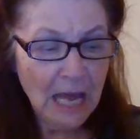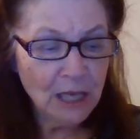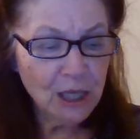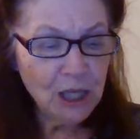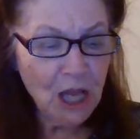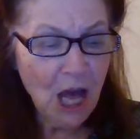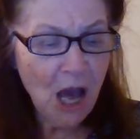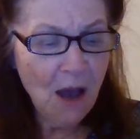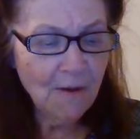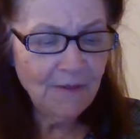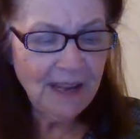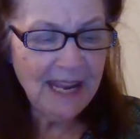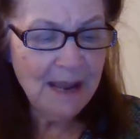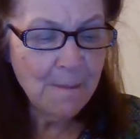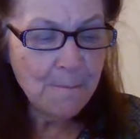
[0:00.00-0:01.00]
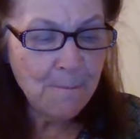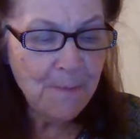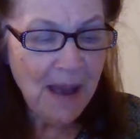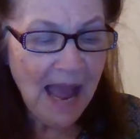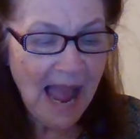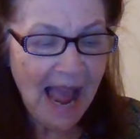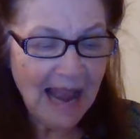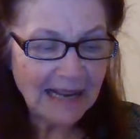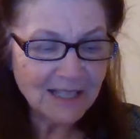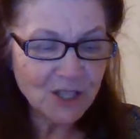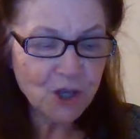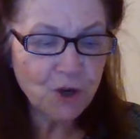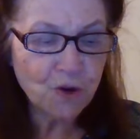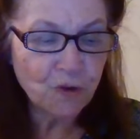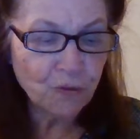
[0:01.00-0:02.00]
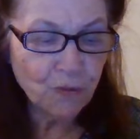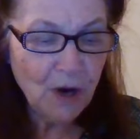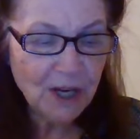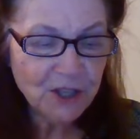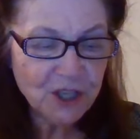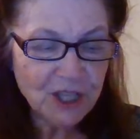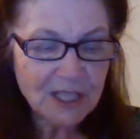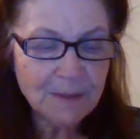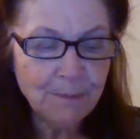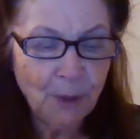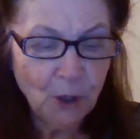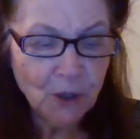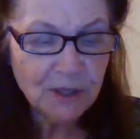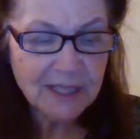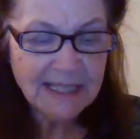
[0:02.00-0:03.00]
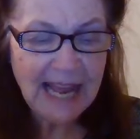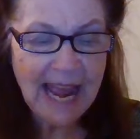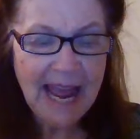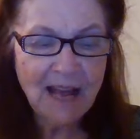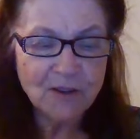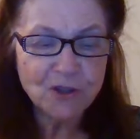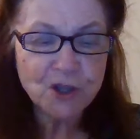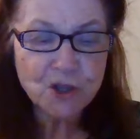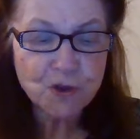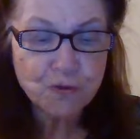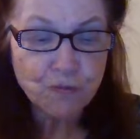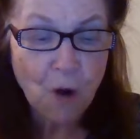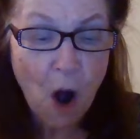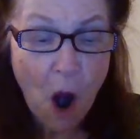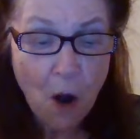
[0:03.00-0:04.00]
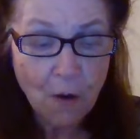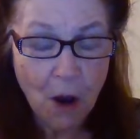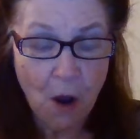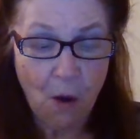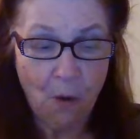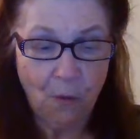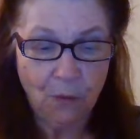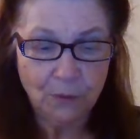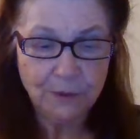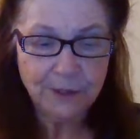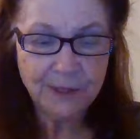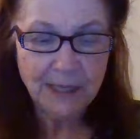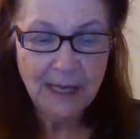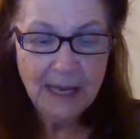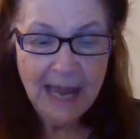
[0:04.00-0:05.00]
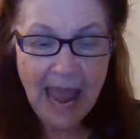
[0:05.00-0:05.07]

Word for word: Love impacts, crushes, pulls down strongholds,